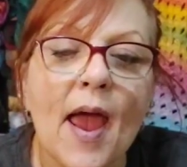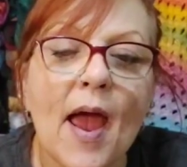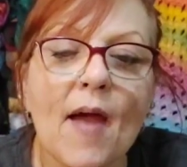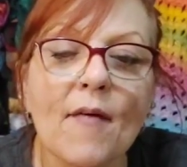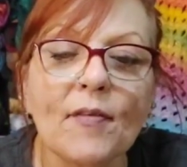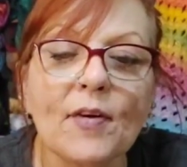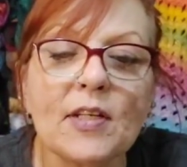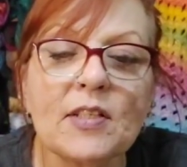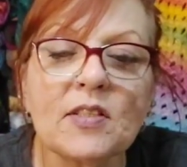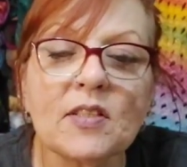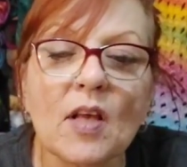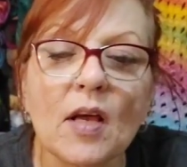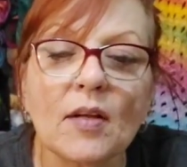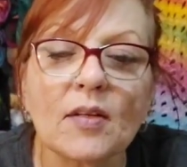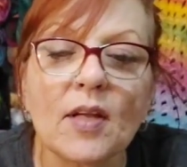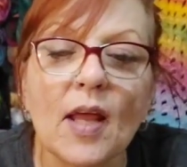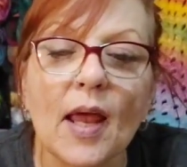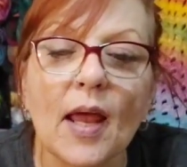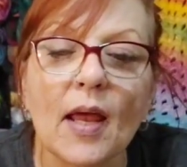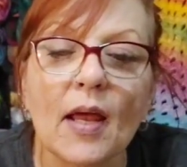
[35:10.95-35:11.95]
Every
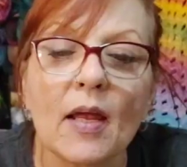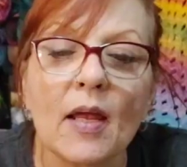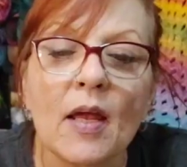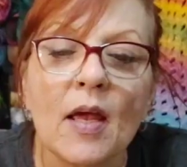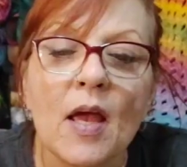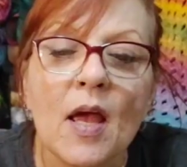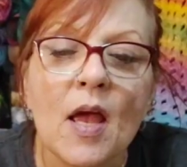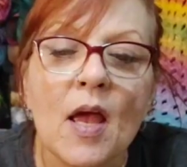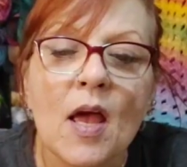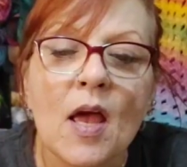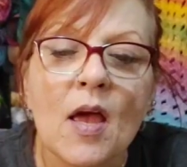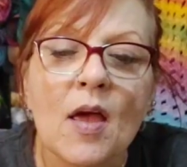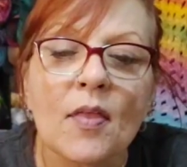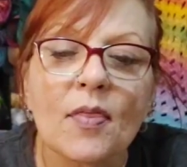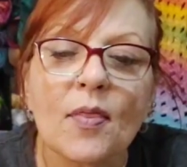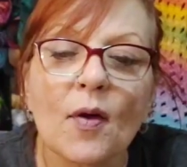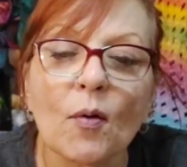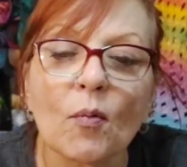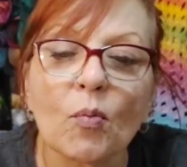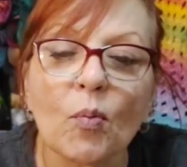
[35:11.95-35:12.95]
Sunday,
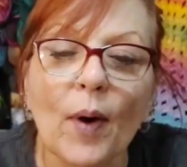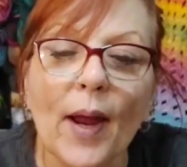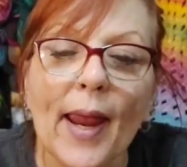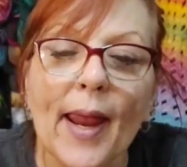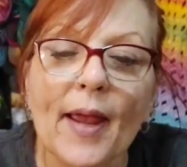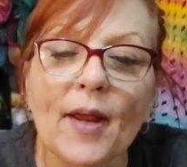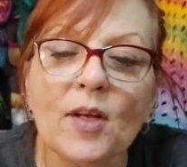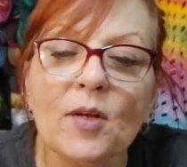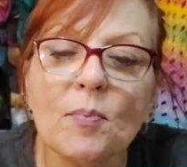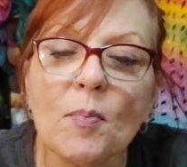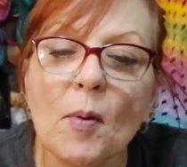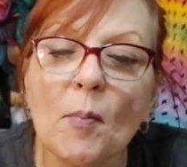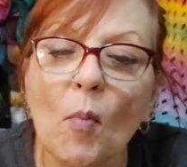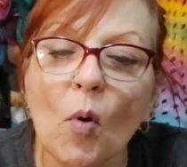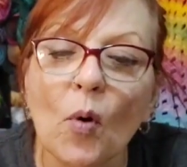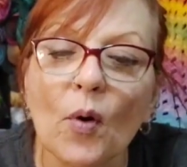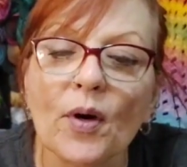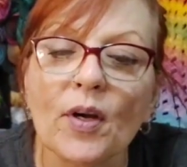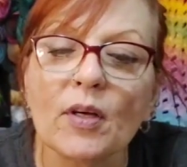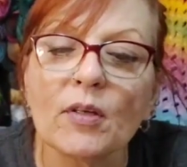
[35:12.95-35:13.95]
the Rand
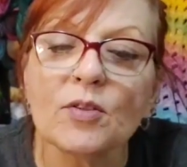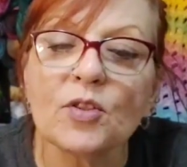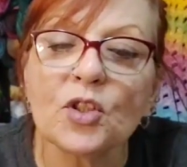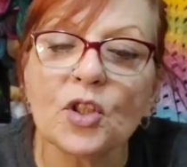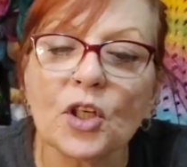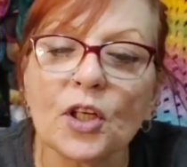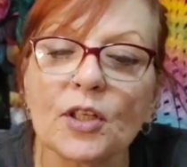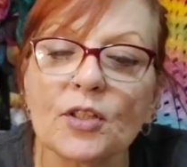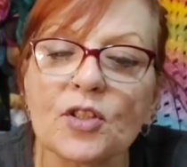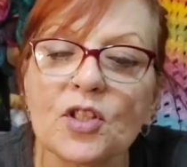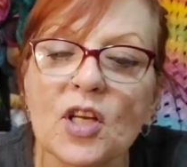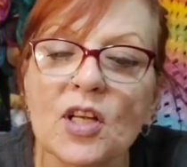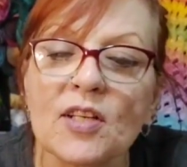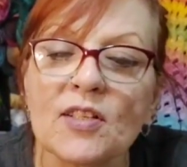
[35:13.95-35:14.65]
Memorial Church